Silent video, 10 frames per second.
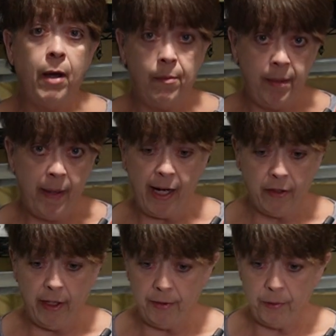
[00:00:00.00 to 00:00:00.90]
about my
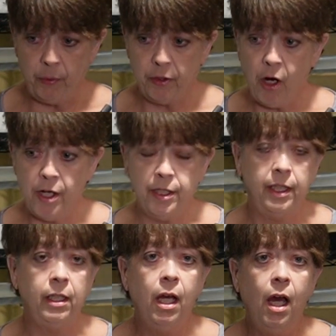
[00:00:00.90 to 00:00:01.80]
background with
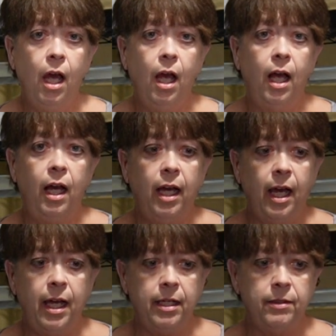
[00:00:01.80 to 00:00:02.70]
gardening.
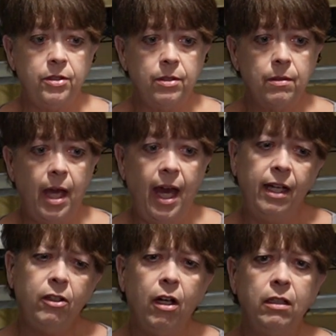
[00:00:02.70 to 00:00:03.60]
I
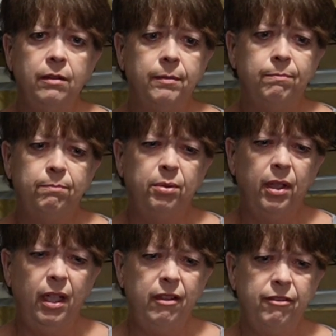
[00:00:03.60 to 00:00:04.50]
had gardened
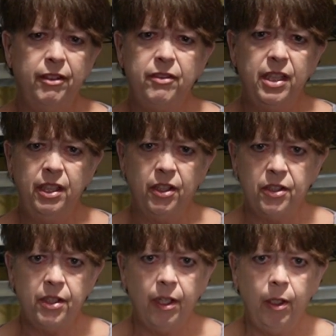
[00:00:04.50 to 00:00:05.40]
probably 15
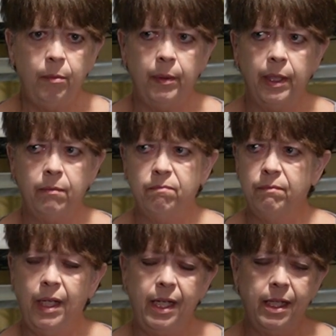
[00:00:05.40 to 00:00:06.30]
years ago, but
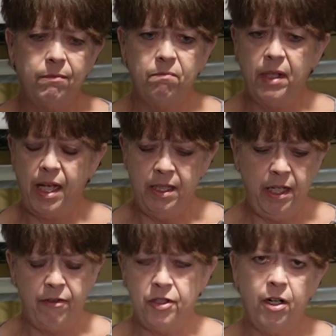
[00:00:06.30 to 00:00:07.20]
I
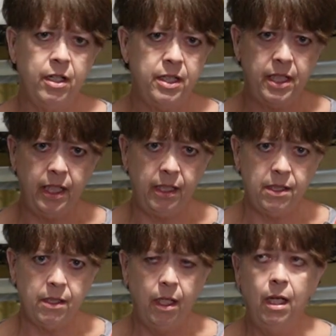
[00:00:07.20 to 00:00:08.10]
never started
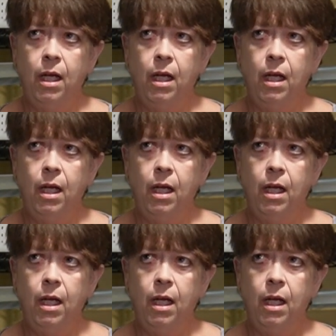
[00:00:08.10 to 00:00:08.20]
seeds.